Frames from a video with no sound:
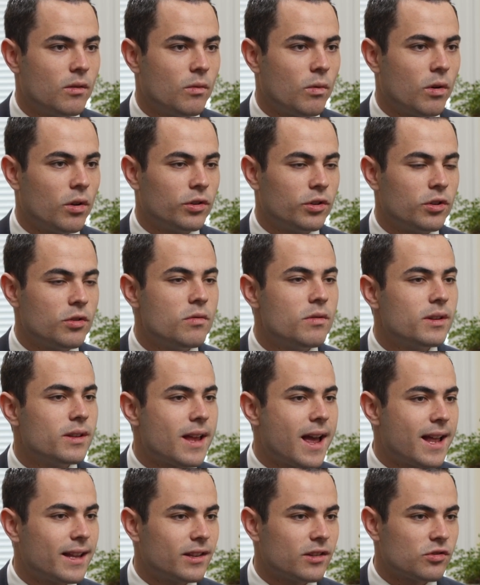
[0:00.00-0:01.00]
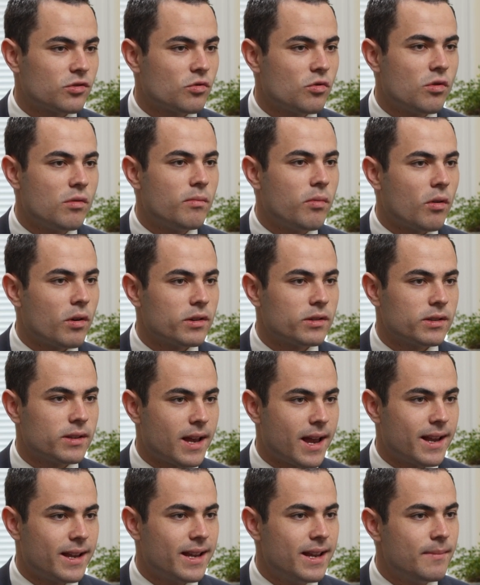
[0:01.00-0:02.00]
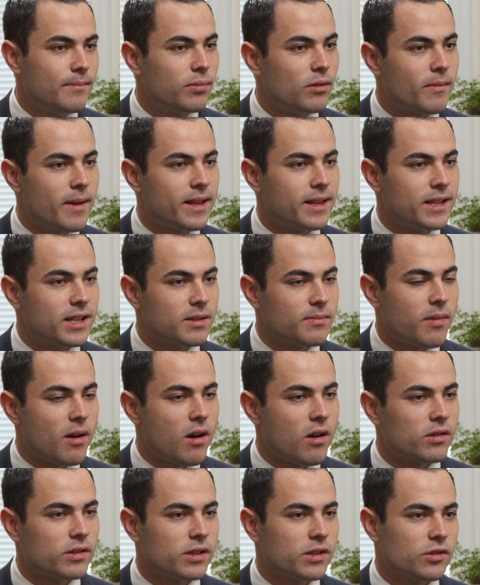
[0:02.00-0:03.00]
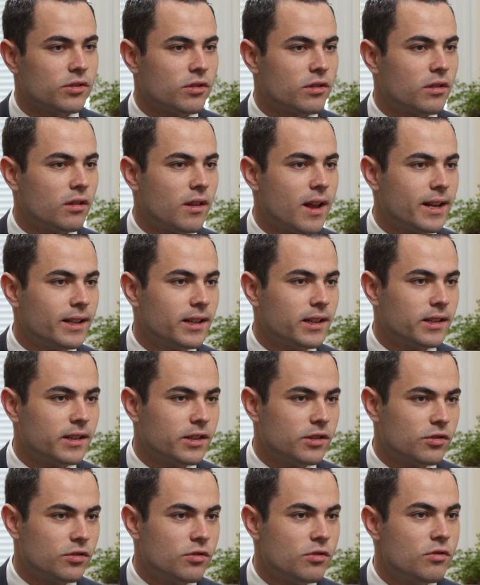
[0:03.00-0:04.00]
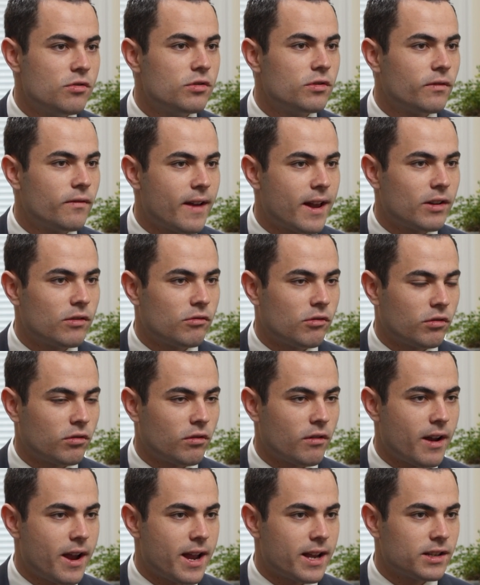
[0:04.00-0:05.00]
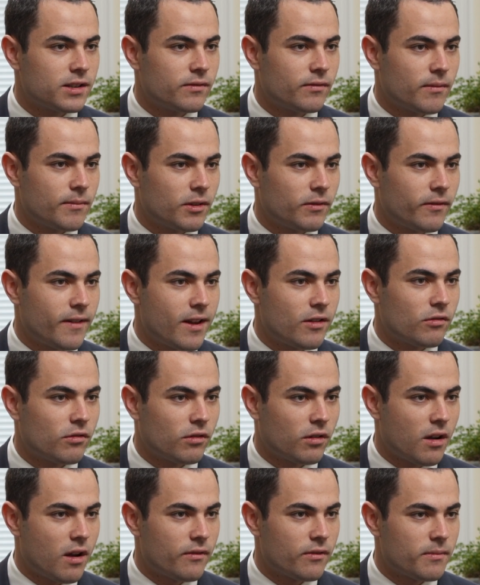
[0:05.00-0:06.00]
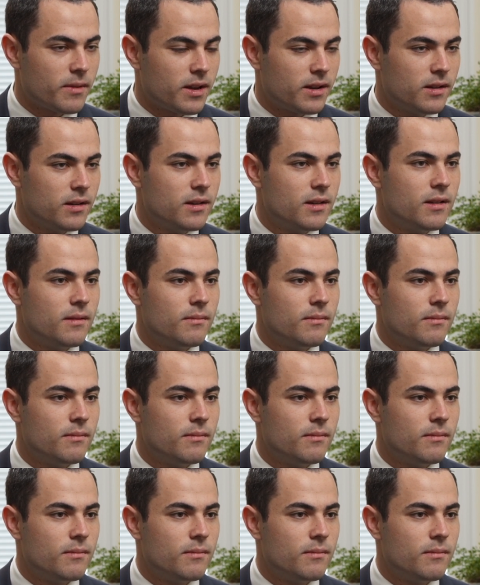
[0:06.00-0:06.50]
While doing that, the school boards that implement these policies are collecting these huge federal grants from the federal government.